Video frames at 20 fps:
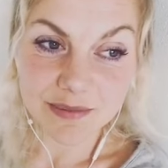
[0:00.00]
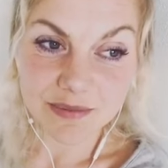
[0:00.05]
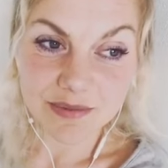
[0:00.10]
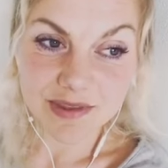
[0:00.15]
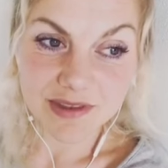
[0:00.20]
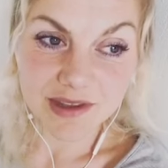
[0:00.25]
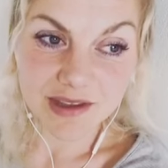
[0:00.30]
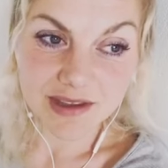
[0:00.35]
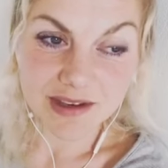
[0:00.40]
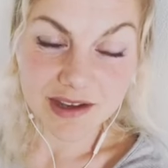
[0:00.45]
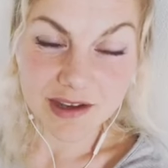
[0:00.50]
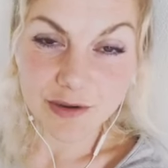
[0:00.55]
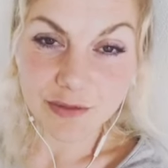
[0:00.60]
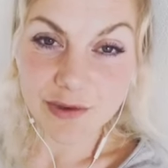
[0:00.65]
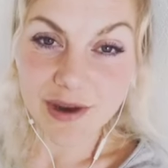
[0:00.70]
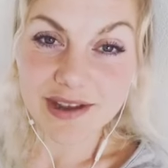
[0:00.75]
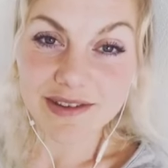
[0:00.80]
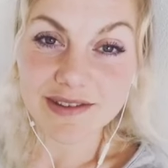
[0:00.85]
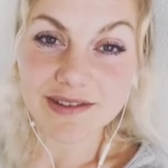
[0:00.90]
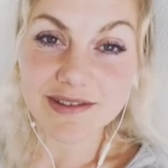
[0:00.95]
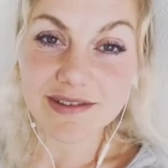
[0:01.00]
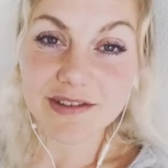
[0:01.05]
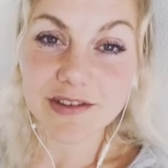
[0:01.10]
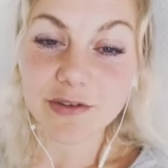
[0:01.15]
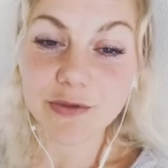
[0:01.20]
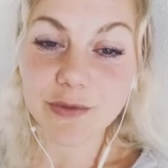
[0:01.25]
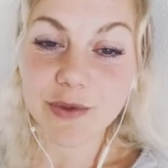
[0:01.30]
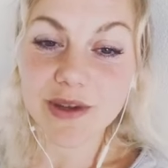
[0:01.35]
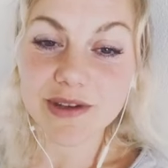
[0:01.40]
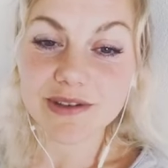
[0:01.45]
then in crisis
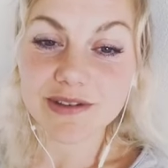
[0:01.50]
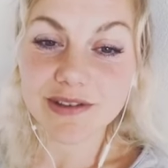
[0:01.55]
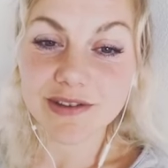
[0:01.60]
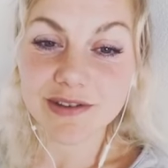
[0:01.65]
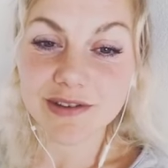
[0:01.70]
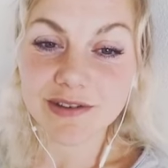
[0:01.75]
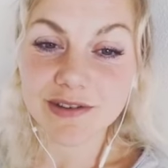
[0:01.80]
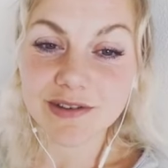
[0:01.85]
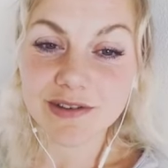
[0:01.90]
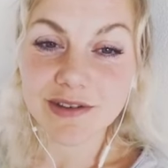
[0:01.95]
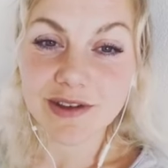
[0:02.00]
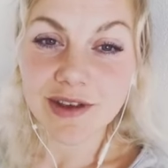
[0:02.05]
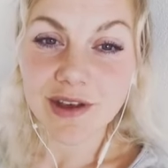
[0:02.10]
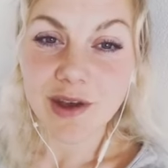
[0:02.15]
situations,